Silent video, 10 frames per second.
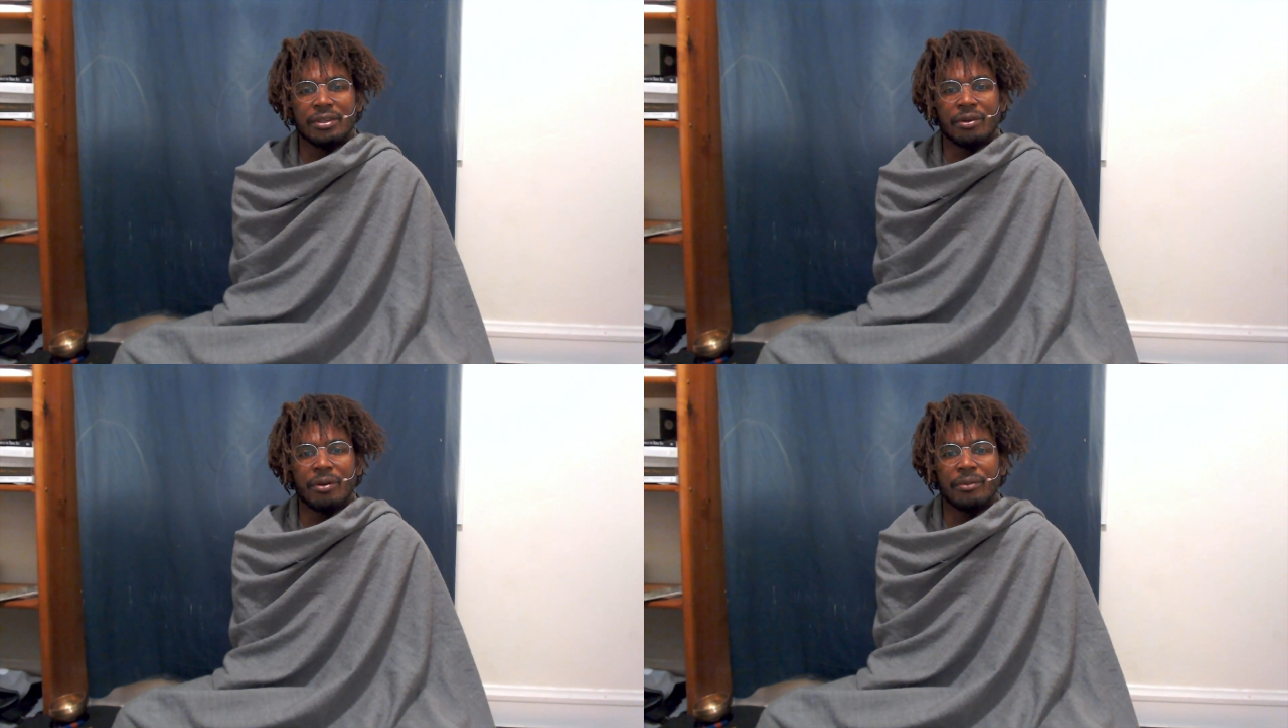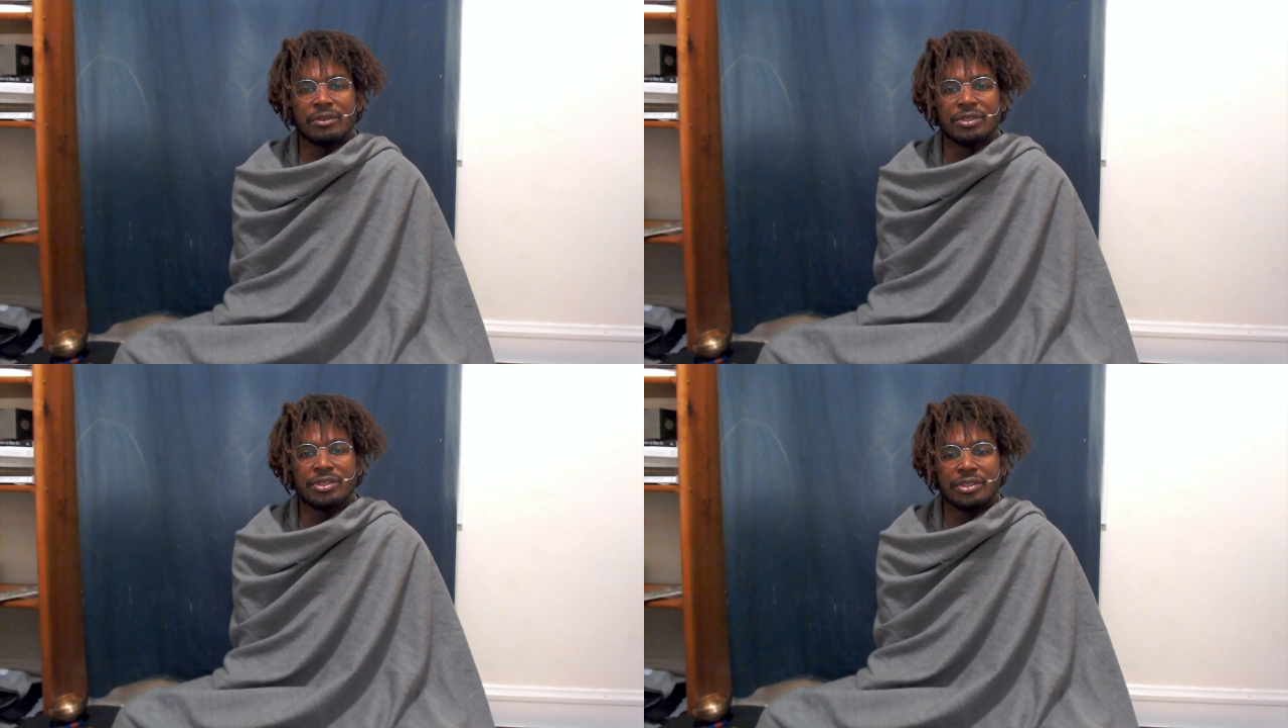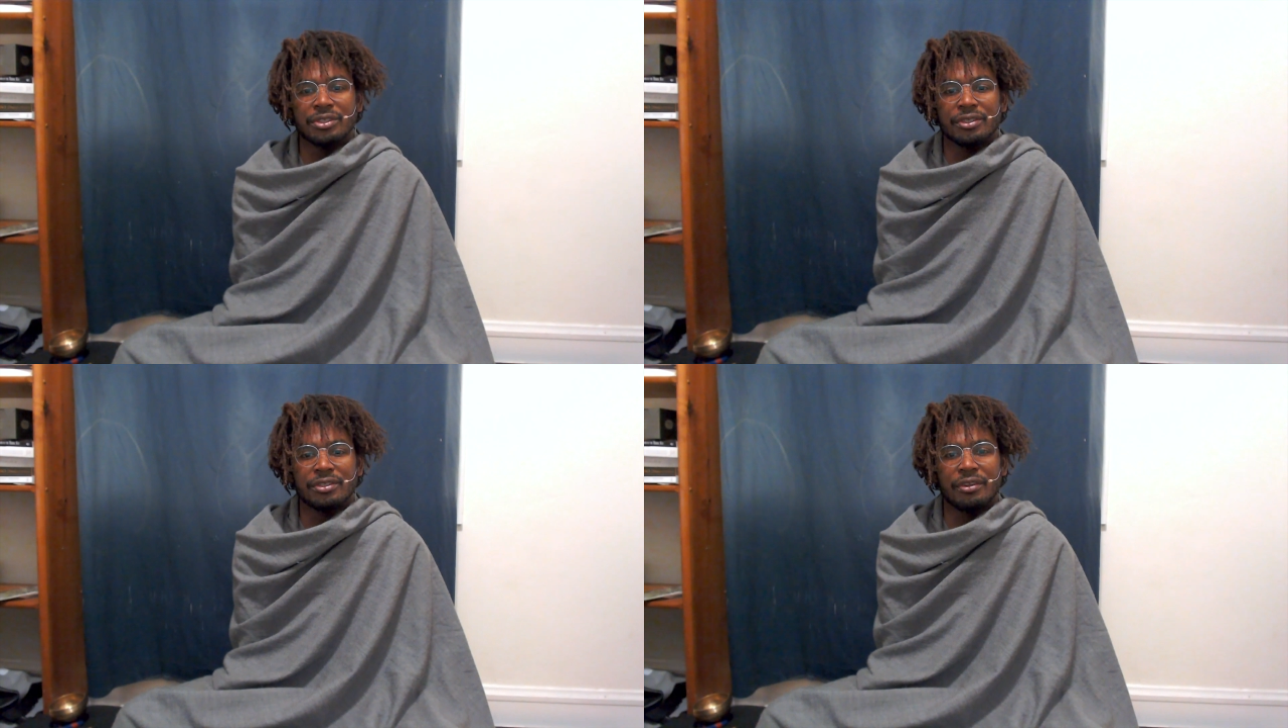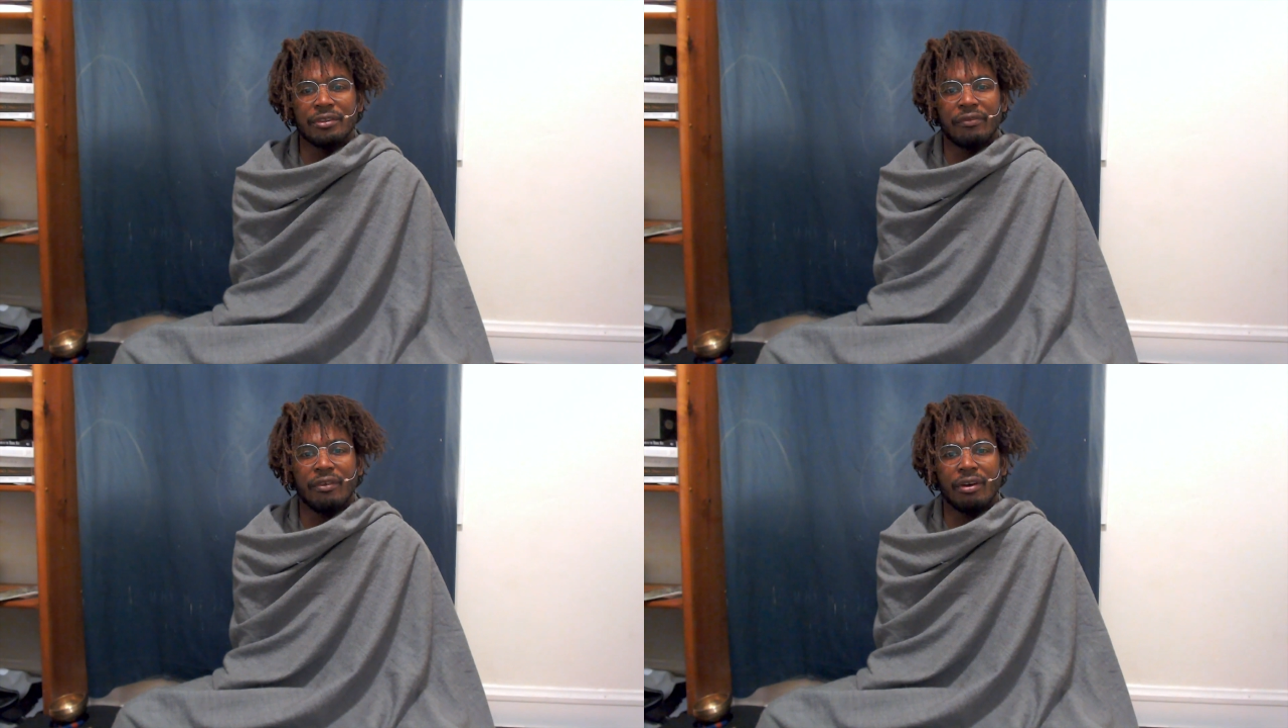you're almost sure
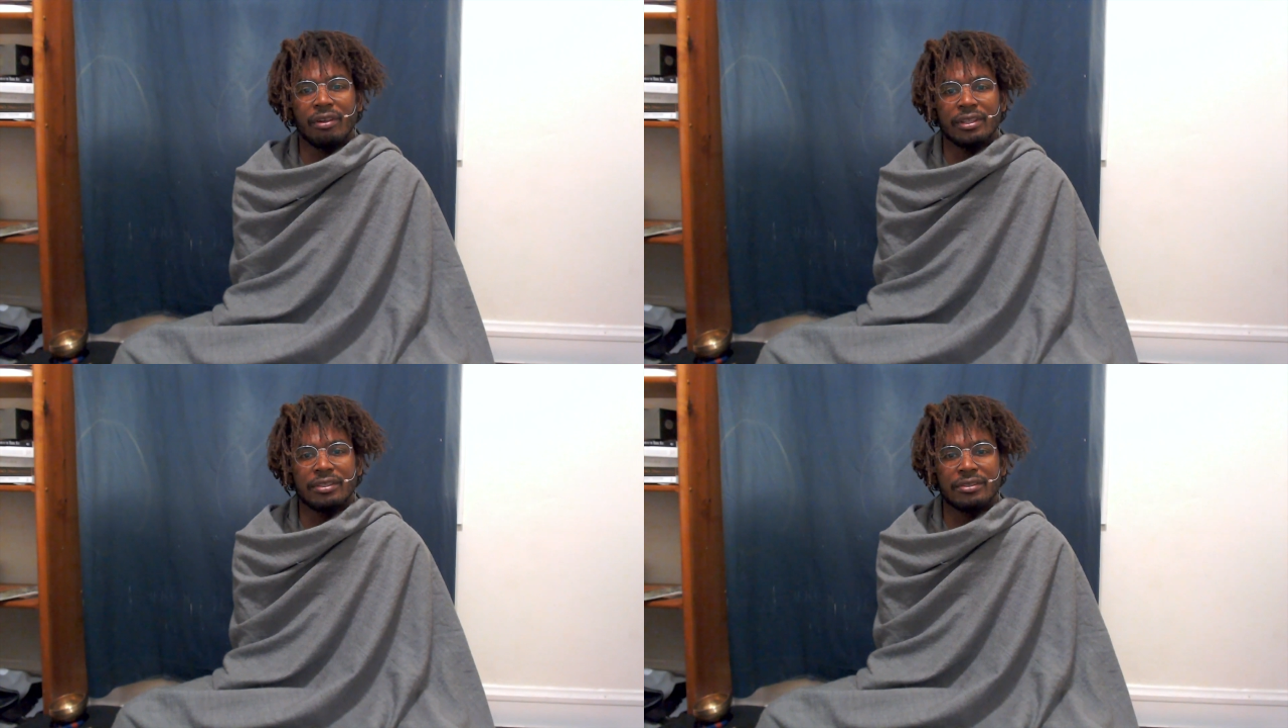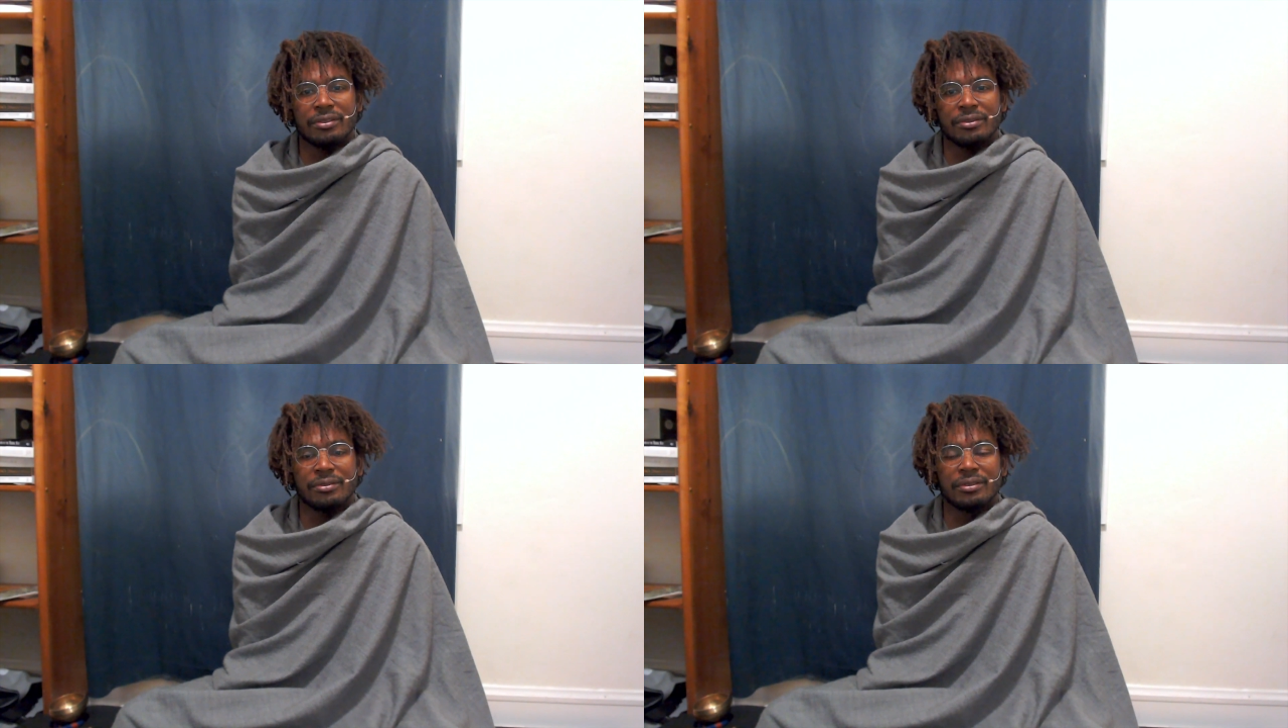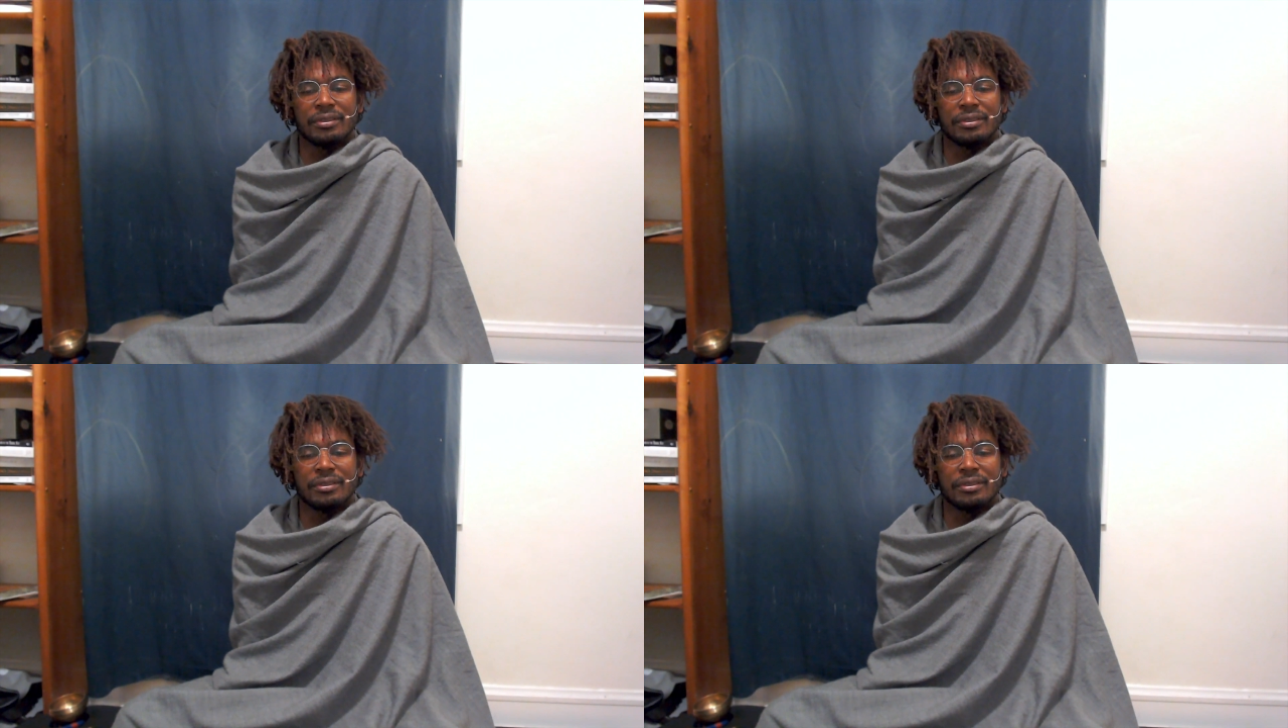to fall into